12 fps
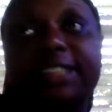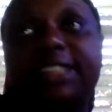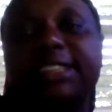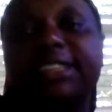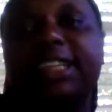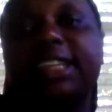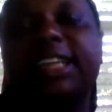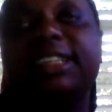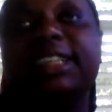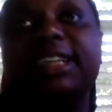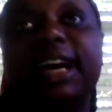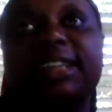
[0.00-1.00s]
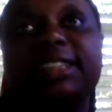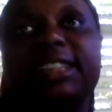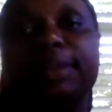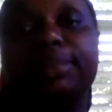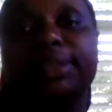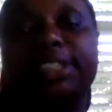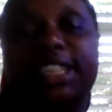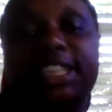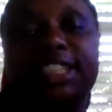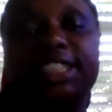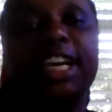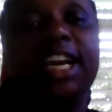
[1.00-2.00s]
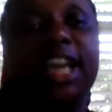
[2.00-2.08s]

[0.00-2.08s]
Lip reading: They said they did not set a percentage.